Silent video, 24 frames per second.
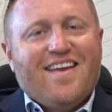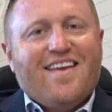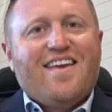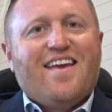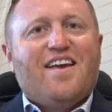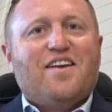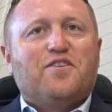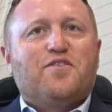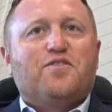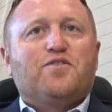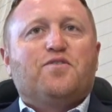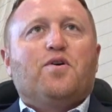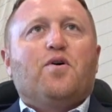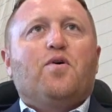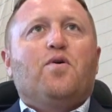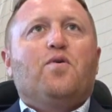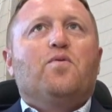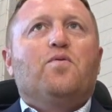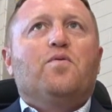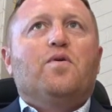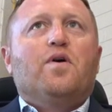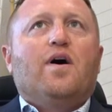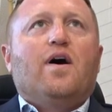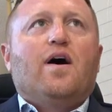Yeah,
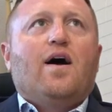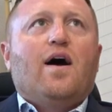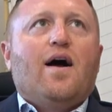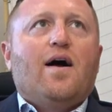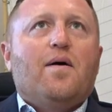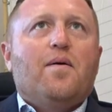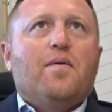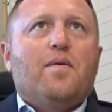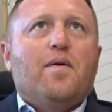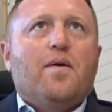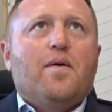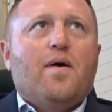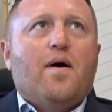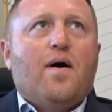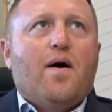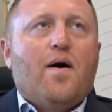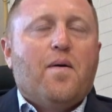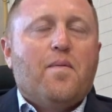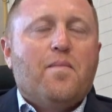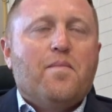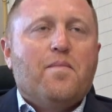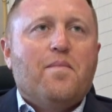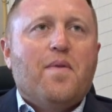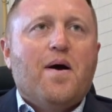so
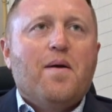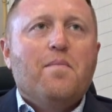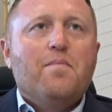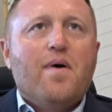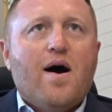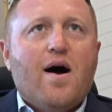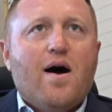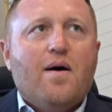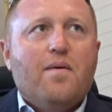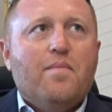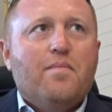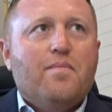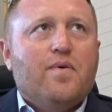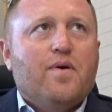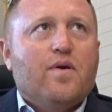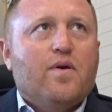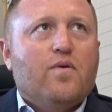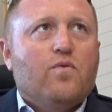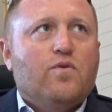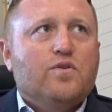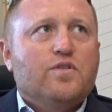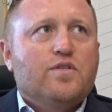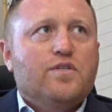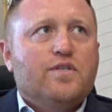my mom
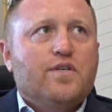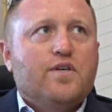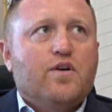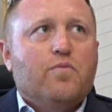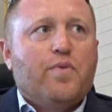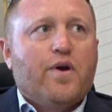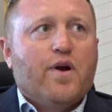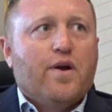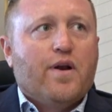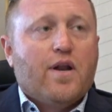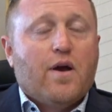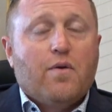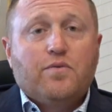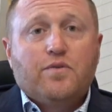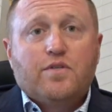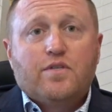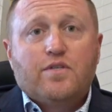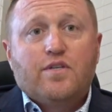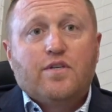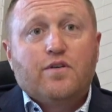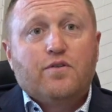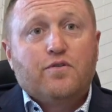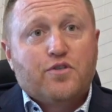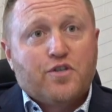was a single parent. I was a
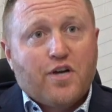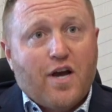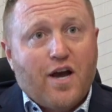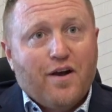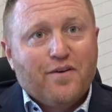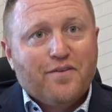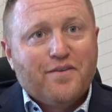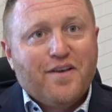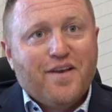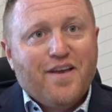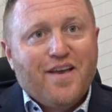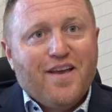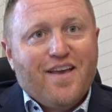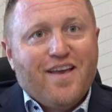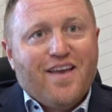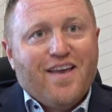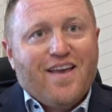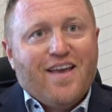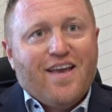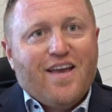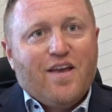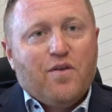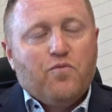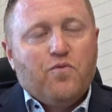single child,
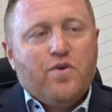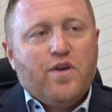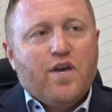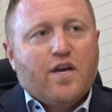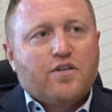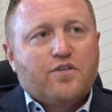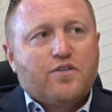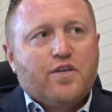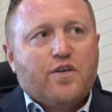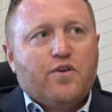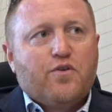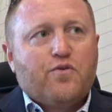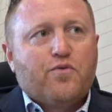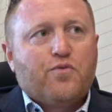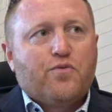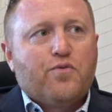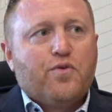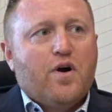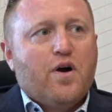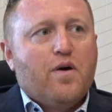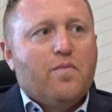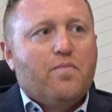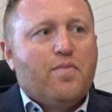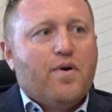and we actually
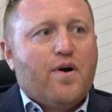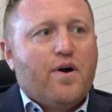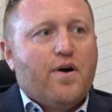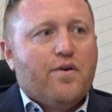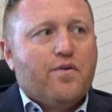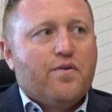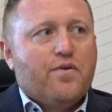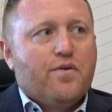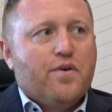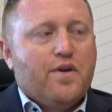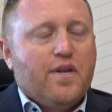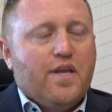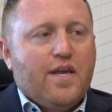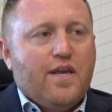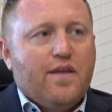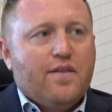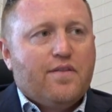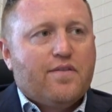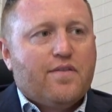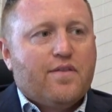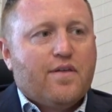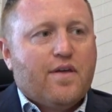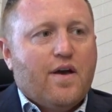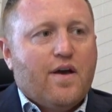grew up
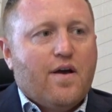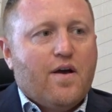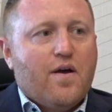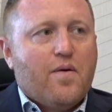underneath,